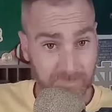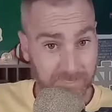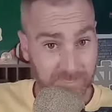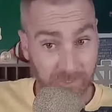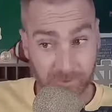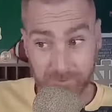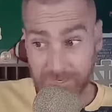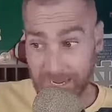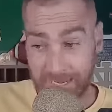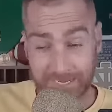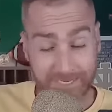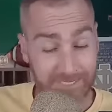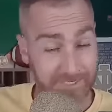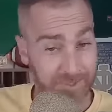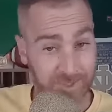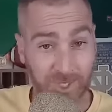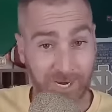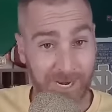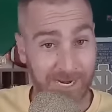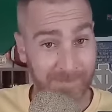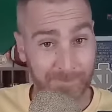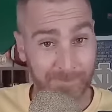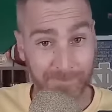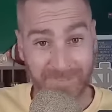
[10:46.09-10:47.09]
you got to
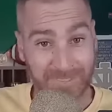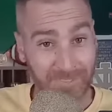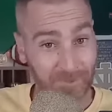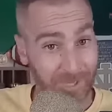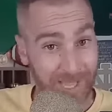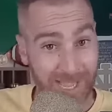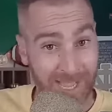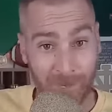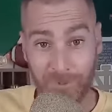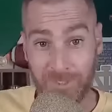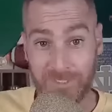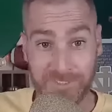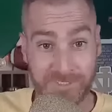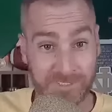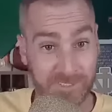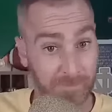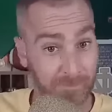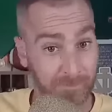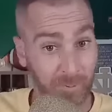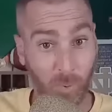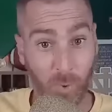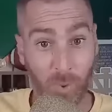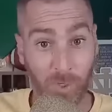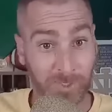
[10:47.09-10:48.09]
try and be loud and
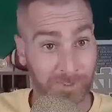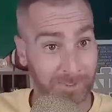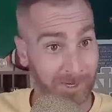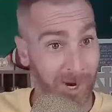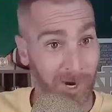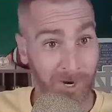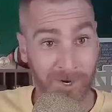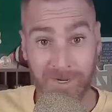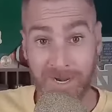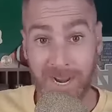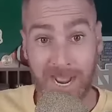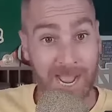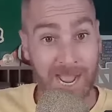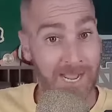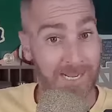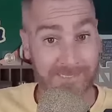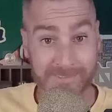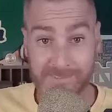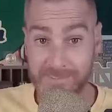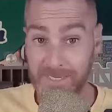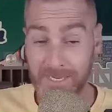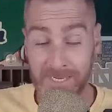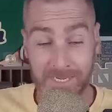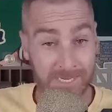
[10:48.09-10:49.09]
support our
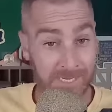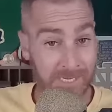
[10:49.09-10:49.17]
guys.